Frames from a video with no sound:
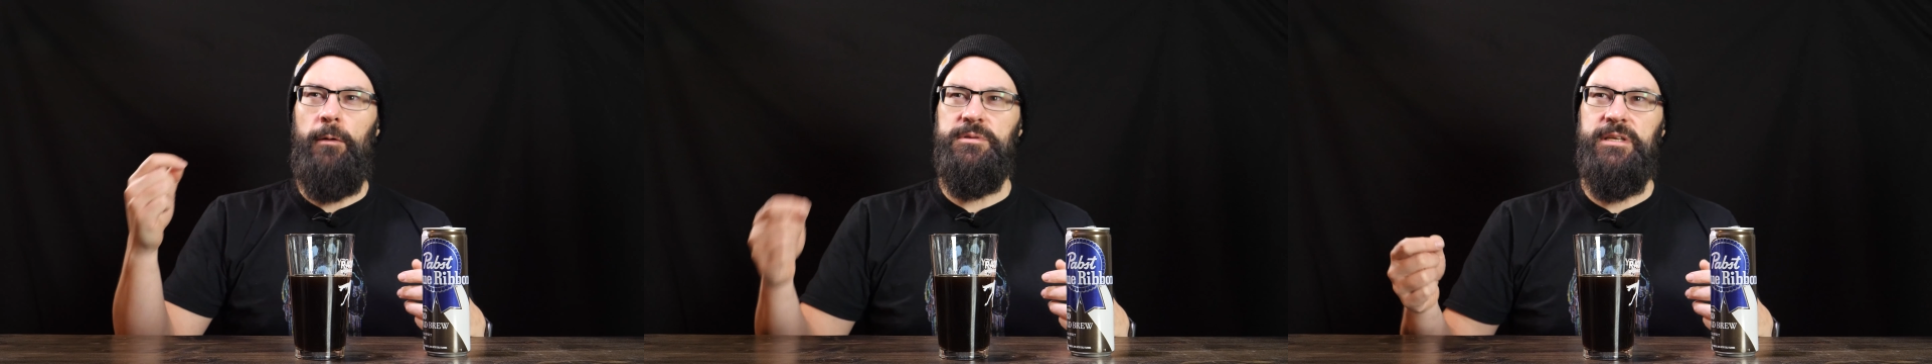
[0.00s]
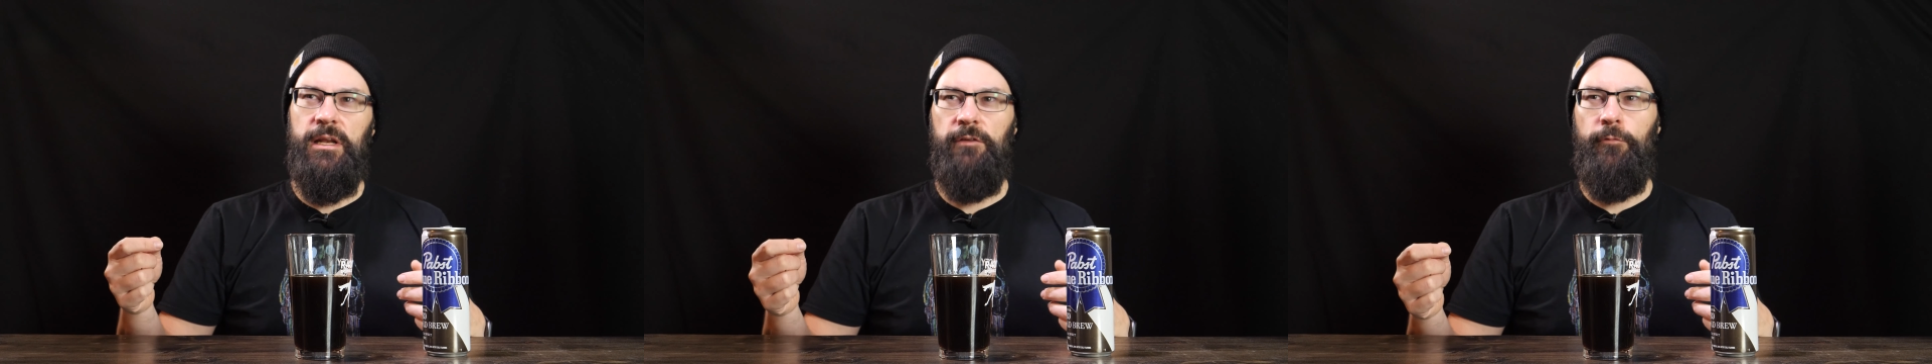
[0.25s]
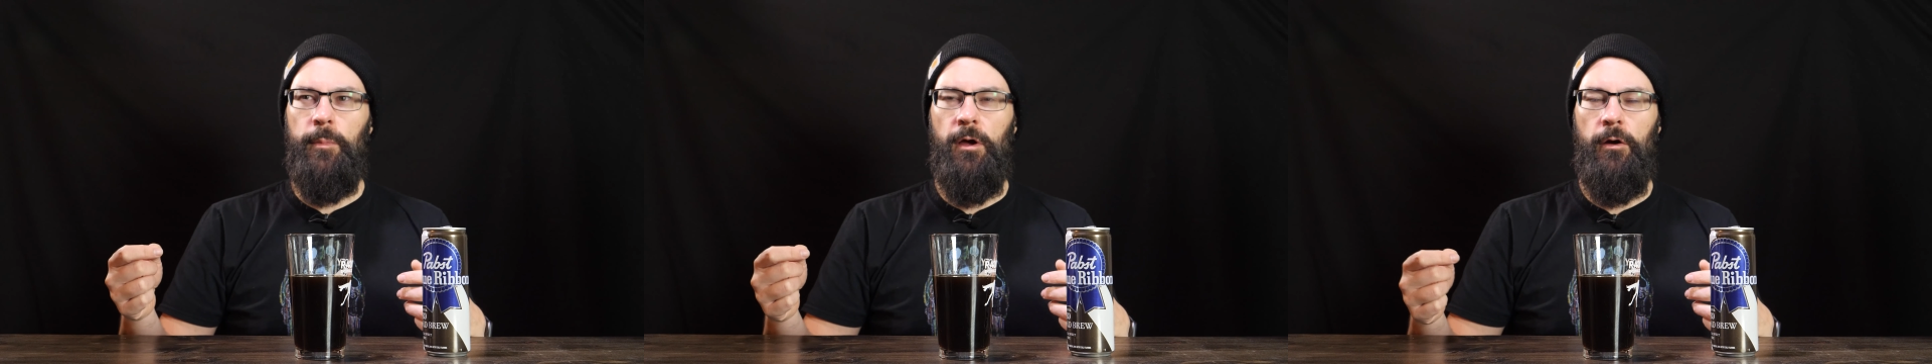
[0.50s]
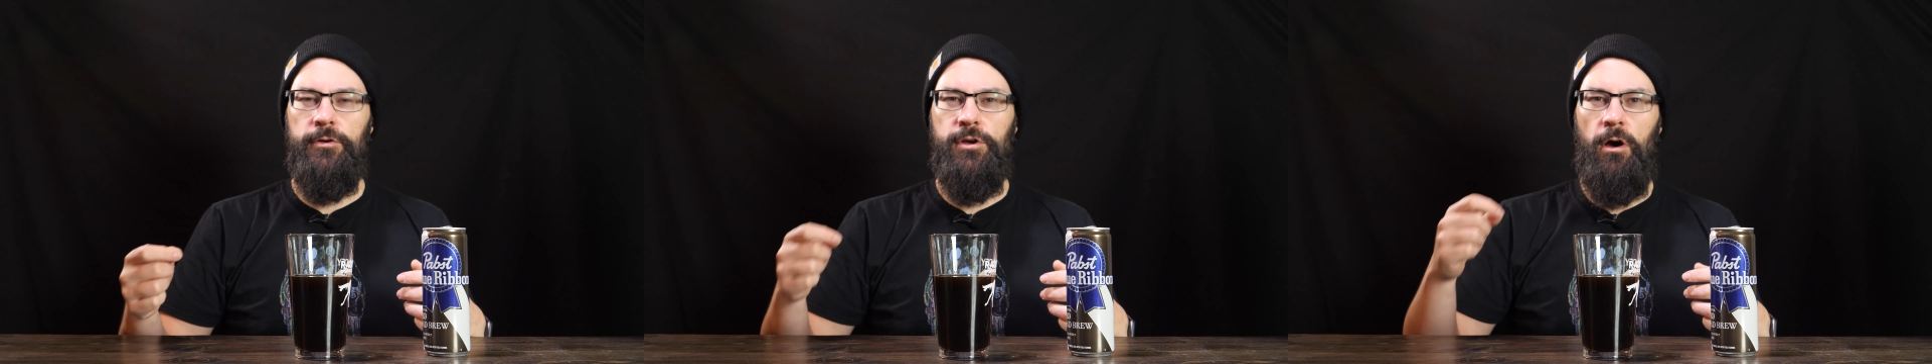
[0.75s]
I was getting from the
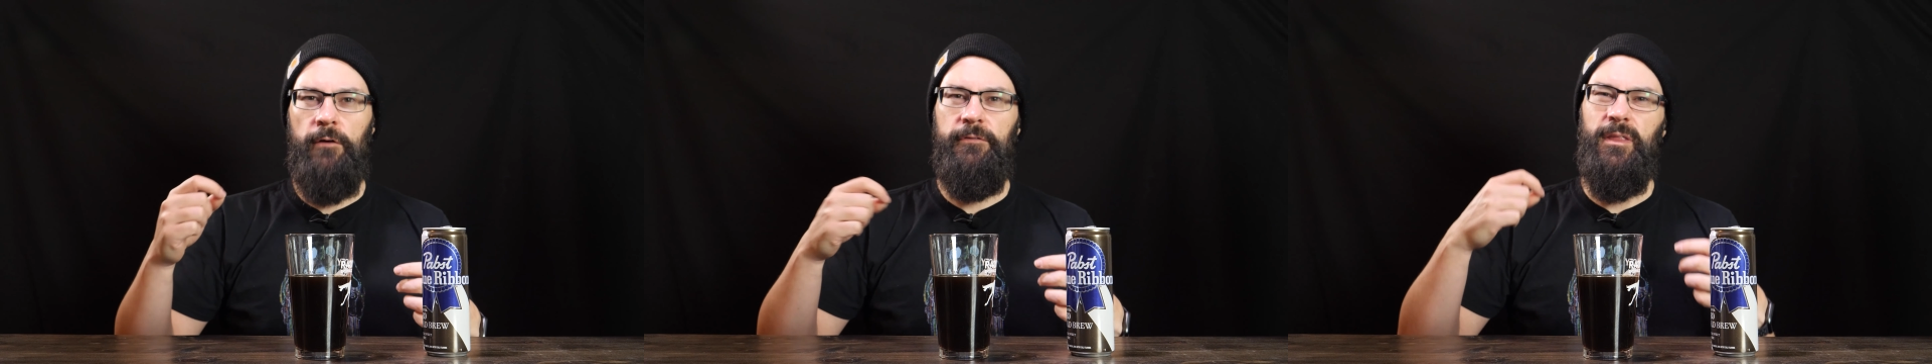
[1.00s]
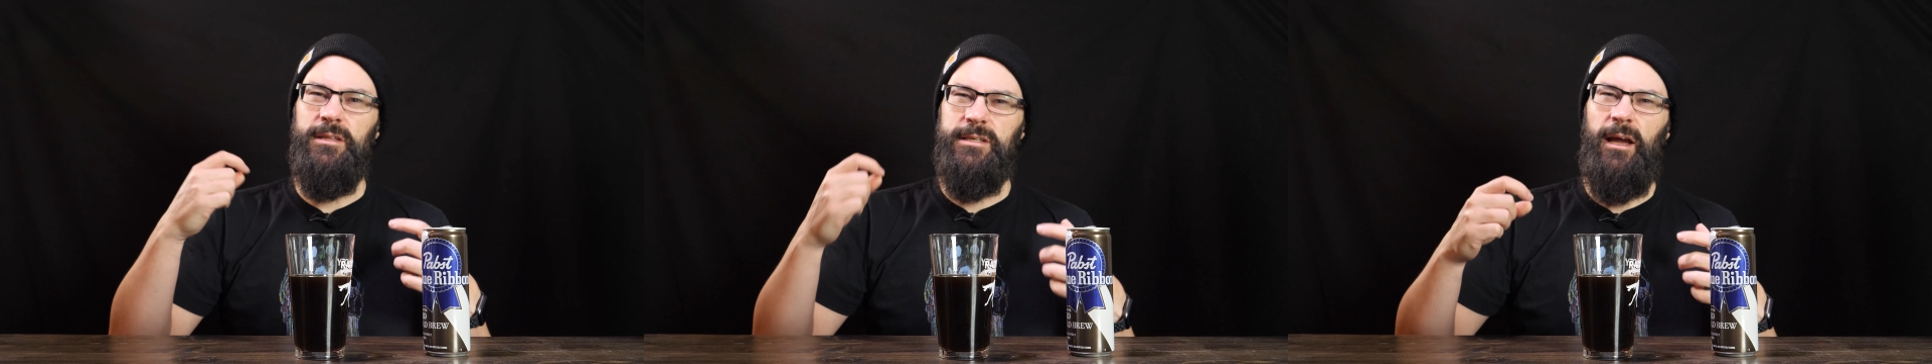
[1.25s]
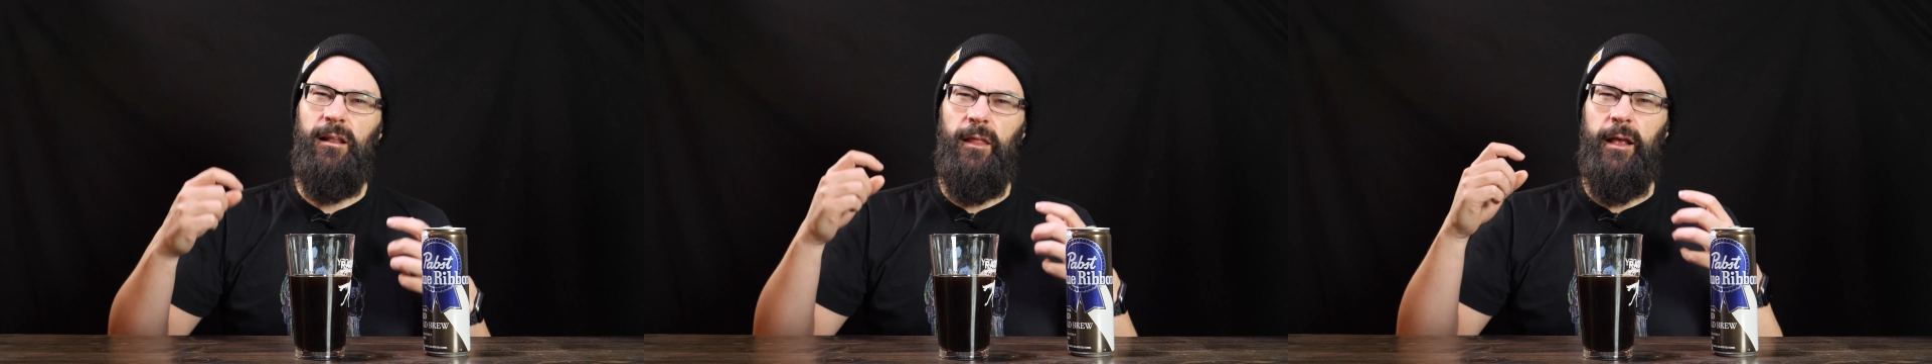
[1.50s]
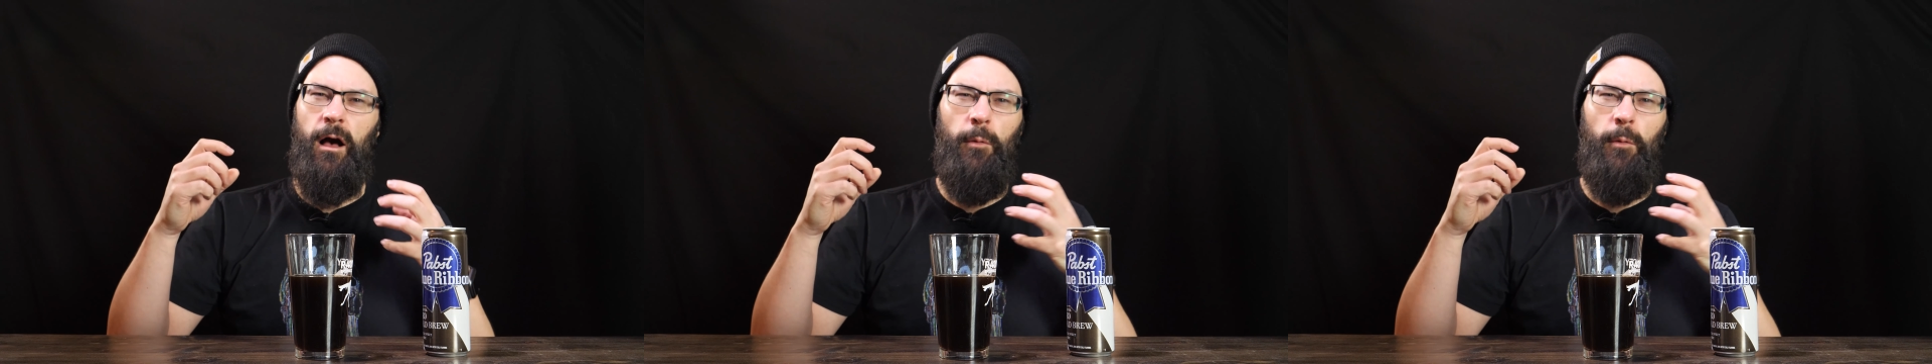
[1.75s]
hard coffee that's kind of like